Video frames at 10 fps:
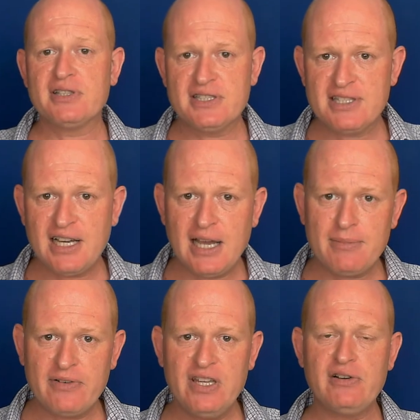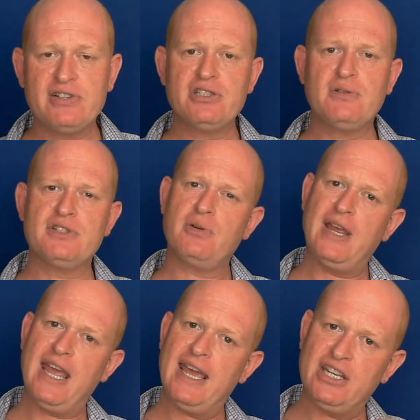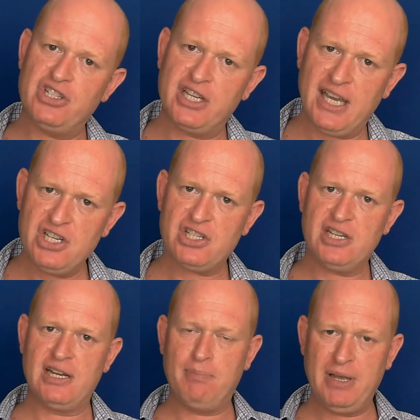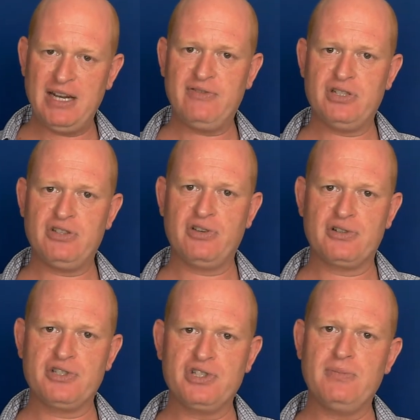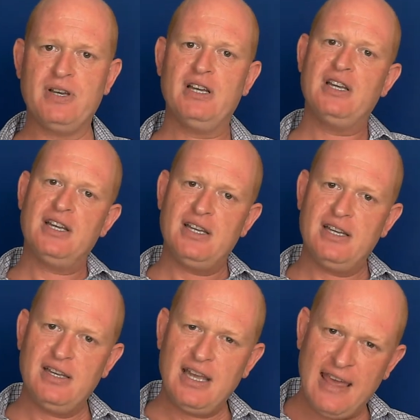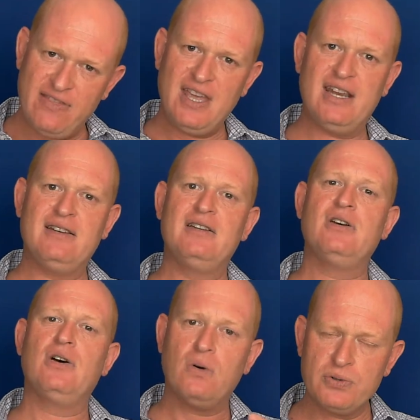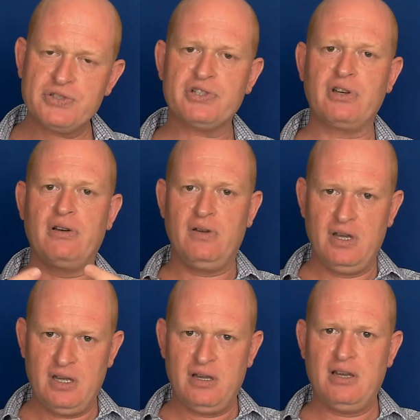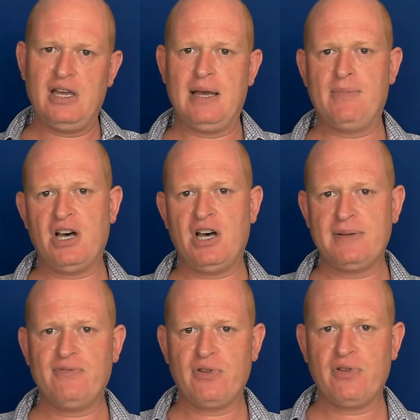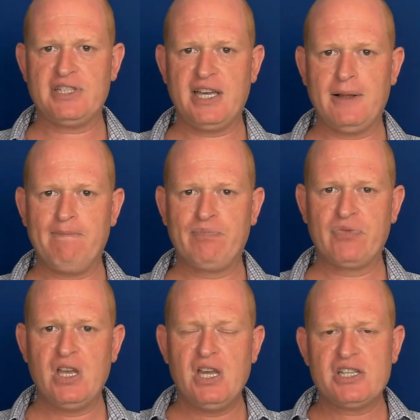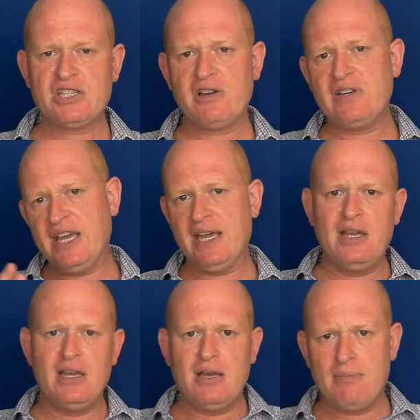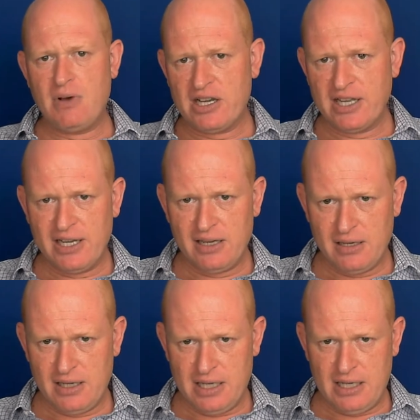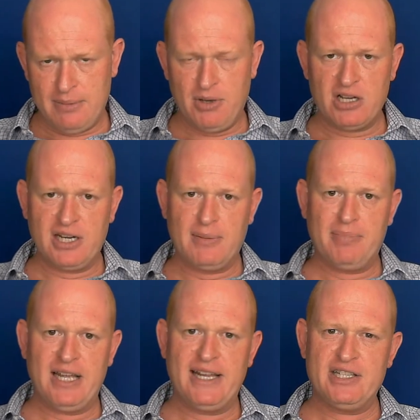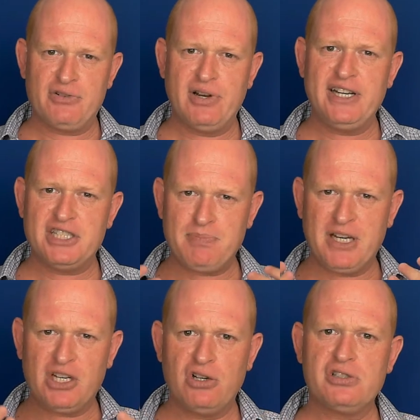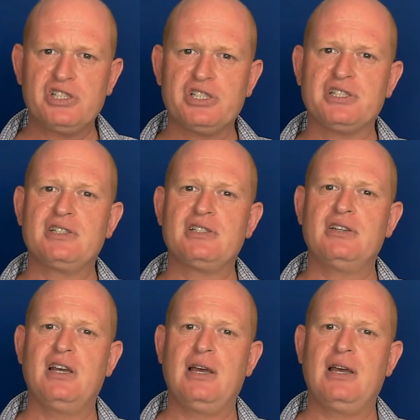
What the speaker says: this time of year, and so on. So we add education and a benefit to the consumer, and then also ask them for the sale. So yeah, marketing a marketing plan is really just being conscious